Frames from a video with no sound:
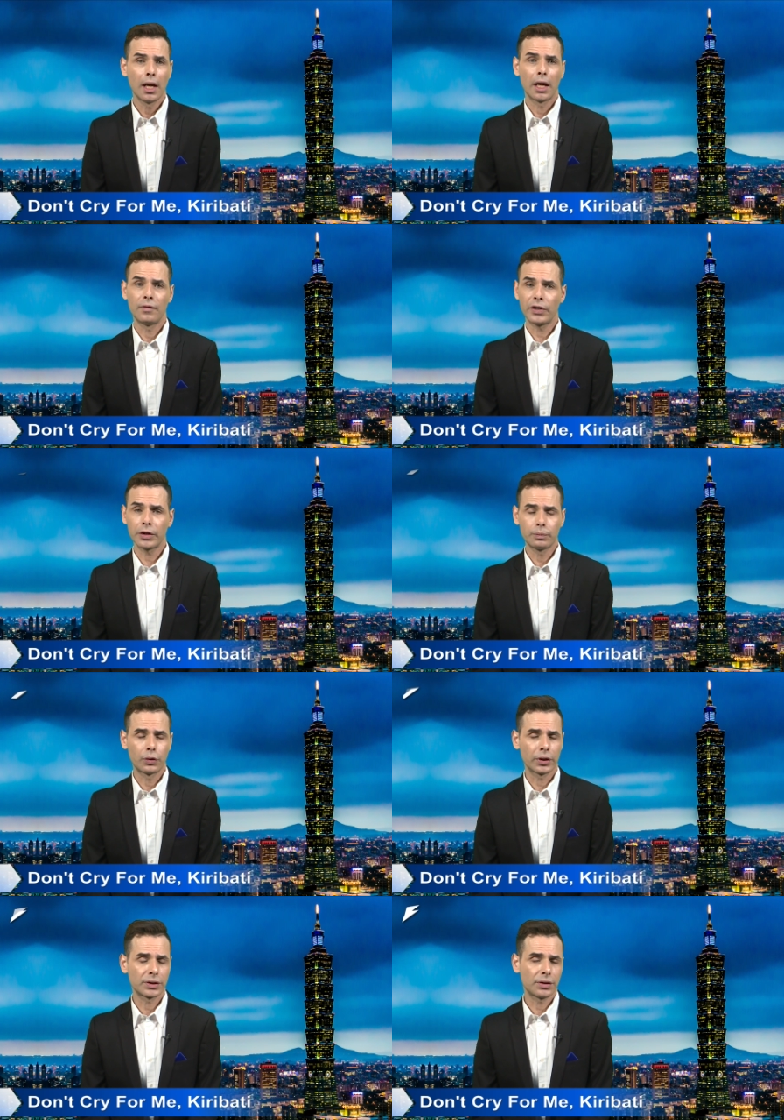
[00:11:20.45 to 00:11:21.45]
Uh, very
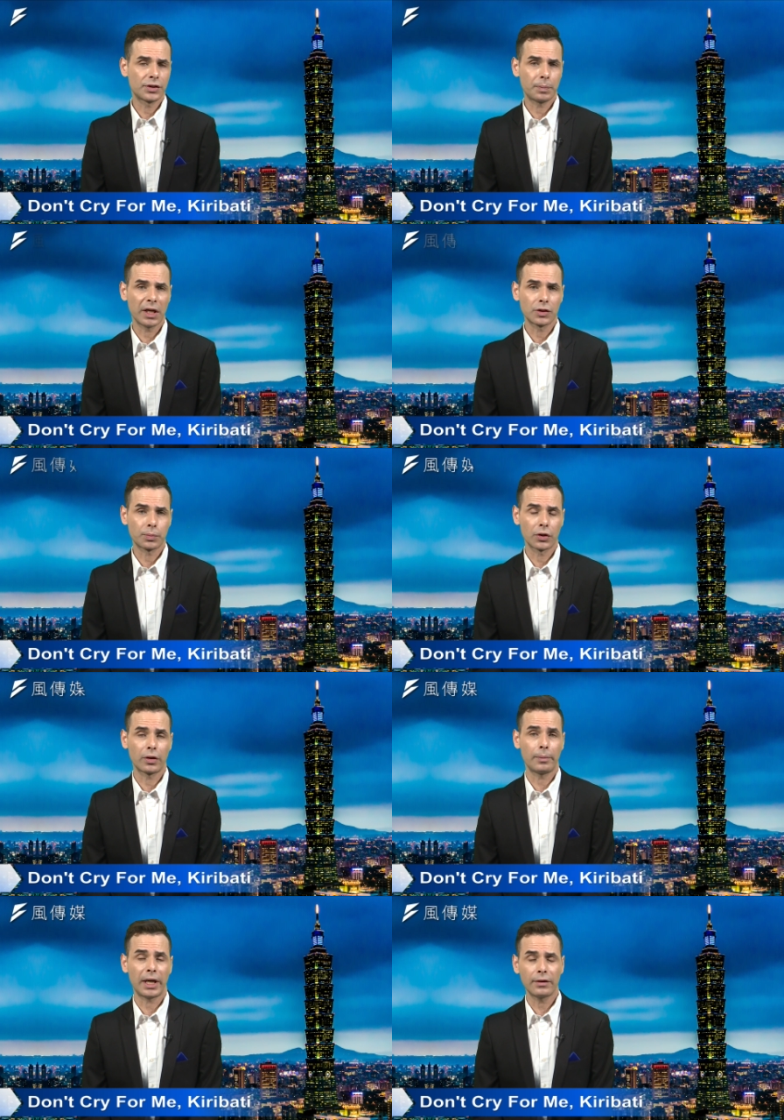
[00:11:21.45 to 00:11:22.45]
important to the space
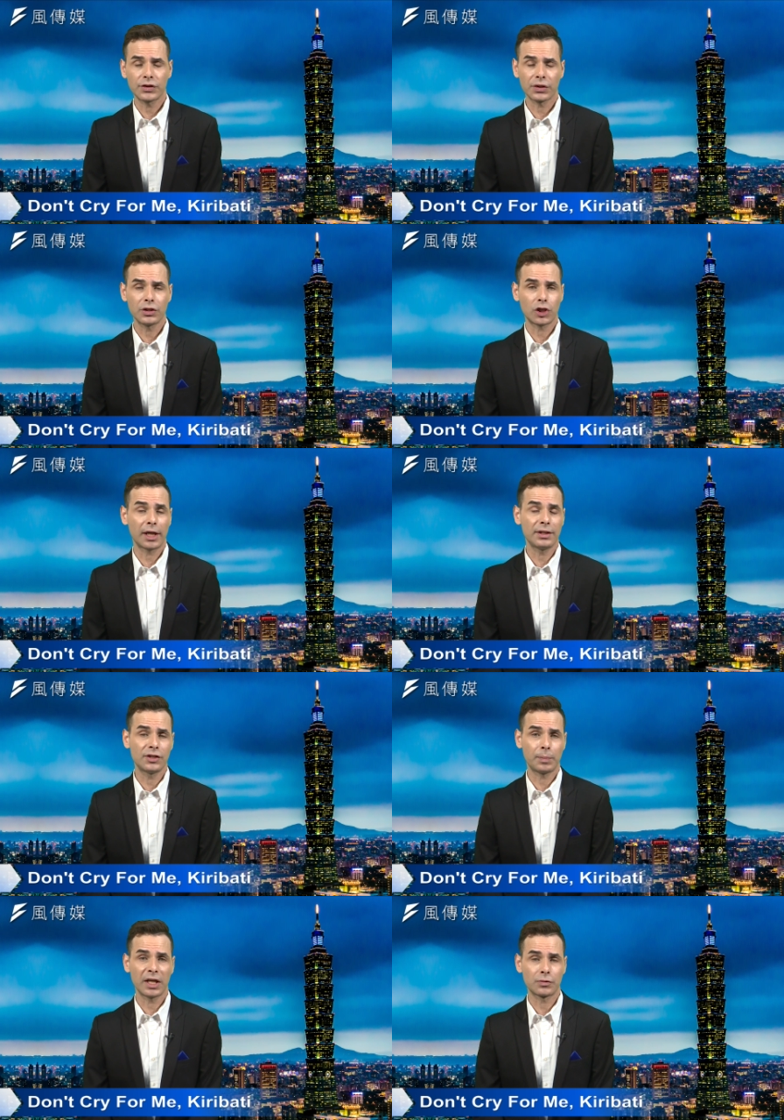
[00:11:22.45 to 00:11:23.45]
program. Obviously, the
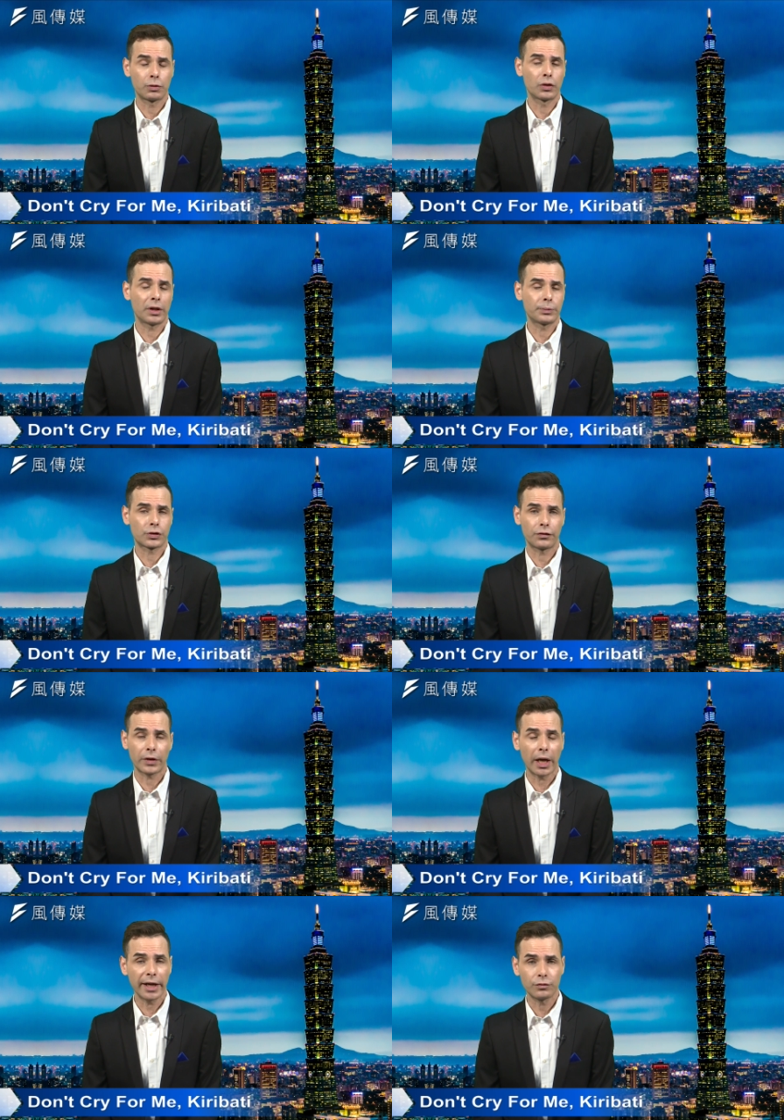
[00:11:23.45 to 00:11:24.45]
Chinese space program
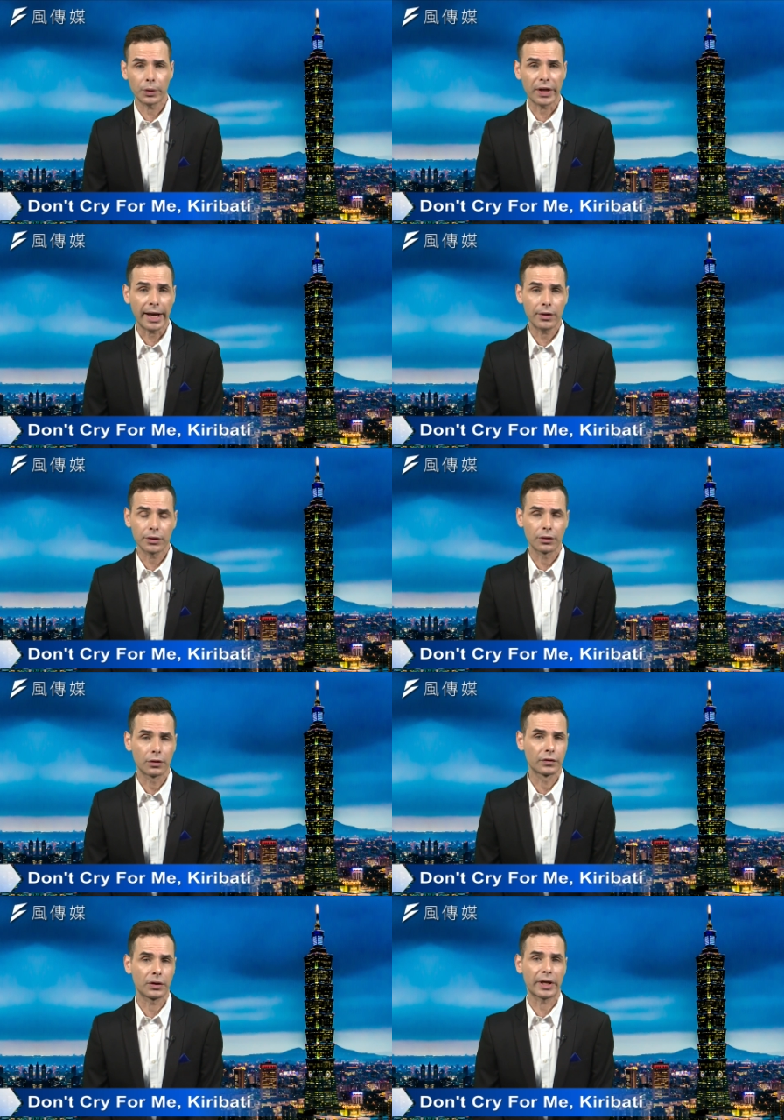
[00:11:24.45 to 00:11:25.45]
survived without it
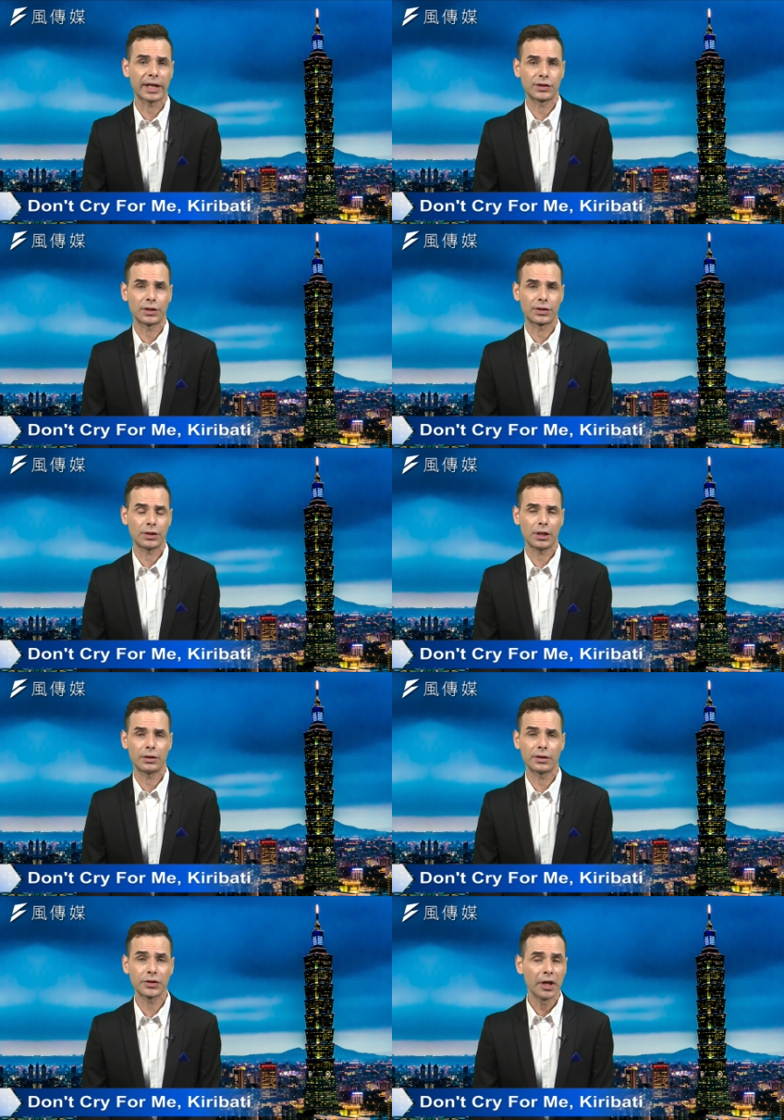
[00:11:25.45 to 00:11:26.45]
over the last 16
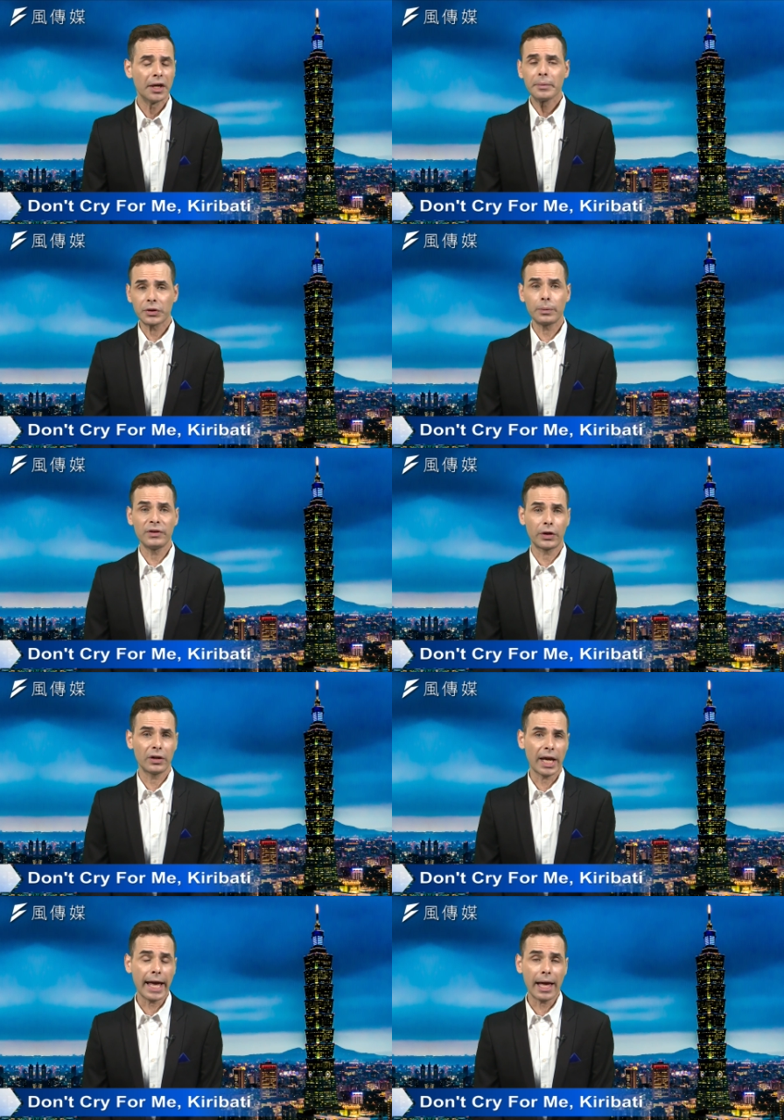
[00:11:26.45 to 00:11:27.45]
years, but they'll be
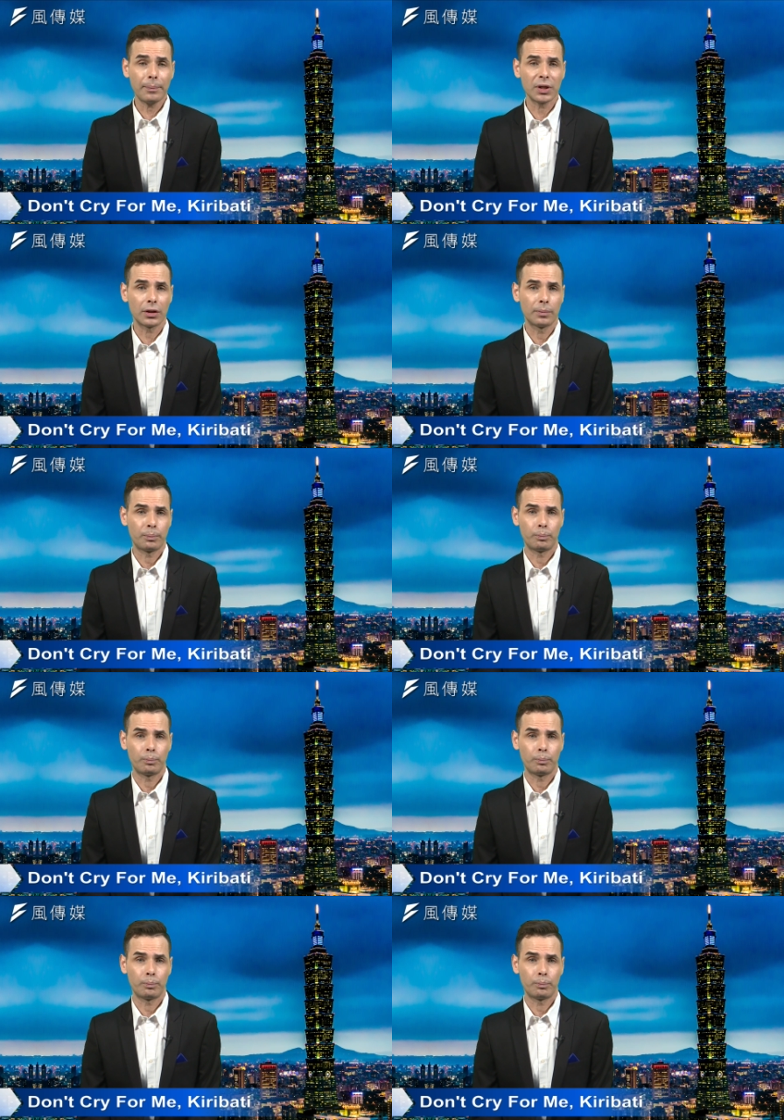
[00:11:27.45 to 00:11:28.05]
very happy to